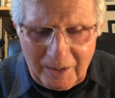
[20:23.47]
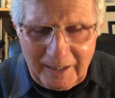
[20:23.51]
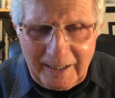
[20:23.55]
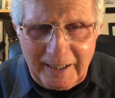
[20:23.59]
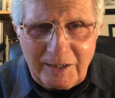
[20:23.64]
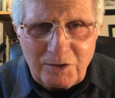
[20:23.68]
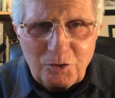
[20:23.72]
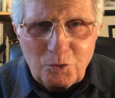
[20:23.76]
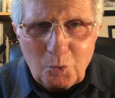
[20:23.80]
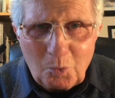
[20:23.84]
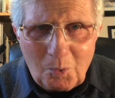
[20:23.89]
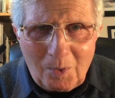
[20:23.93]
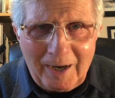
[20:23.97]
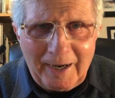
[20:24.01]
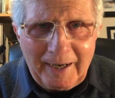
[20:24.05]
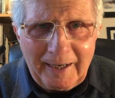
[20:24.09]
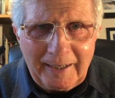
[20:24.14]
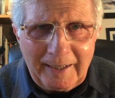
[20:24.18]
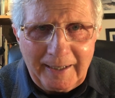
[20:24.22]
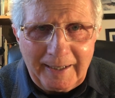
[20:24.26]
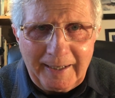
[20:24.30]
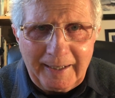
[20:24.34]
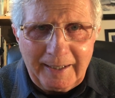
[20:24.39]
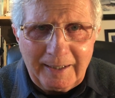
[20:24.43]
each
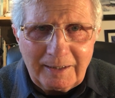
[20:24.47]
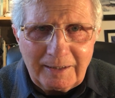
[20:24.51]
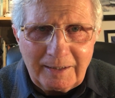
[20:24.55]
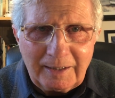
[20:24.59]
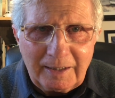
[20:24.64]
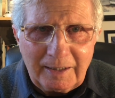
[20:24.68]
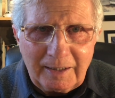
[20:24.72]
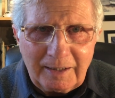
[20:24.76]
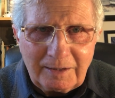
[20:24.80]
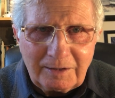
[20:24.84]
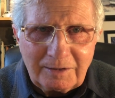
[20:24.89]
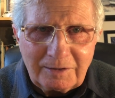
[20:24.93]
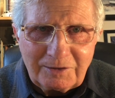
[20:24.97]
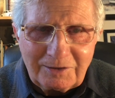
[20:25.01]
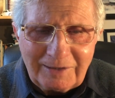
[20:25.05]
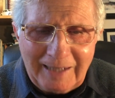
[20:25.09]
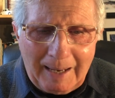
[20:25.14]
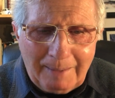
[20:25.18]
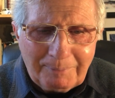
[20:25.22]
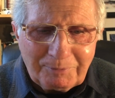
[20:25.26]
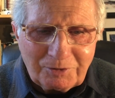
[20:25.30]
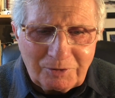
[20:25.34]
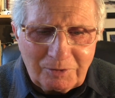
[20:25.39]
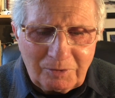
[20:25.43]
way it's
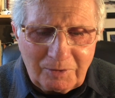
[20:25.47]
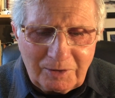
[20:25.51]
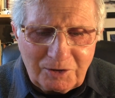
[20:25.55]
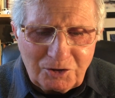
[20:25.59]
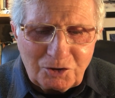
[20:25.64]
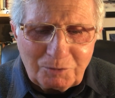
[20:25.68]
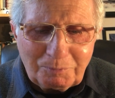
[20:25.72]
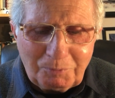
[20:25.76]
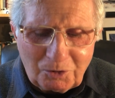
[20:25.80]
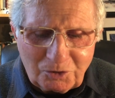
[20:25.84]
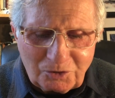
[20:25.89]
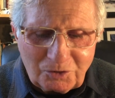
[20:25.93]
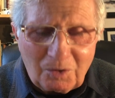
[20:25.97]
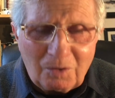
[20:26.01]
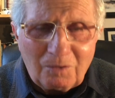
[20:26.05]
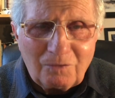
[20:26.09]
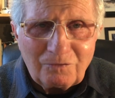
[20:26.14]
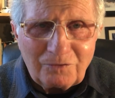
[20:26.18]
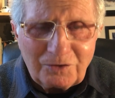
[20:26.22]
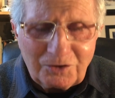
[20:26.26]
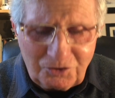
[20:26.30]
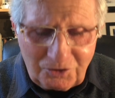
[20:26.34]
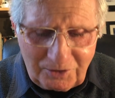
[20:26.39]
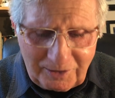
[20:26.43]
absolutely spot
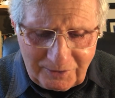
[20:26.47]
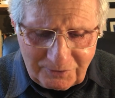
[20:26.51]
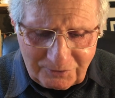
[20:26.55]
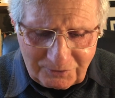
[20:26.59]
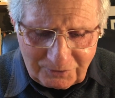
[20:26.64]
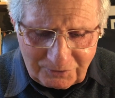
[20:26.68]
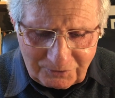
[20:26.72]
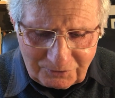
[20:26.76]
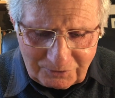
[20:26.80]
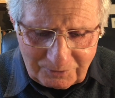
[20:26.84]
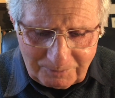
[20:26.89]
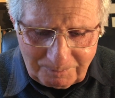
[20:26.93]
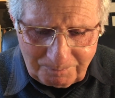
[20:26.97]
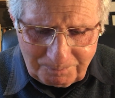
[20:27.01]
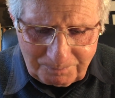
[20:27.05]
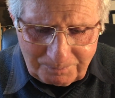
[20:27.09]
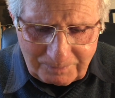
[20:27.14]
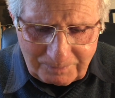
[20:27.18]
on for Jesus.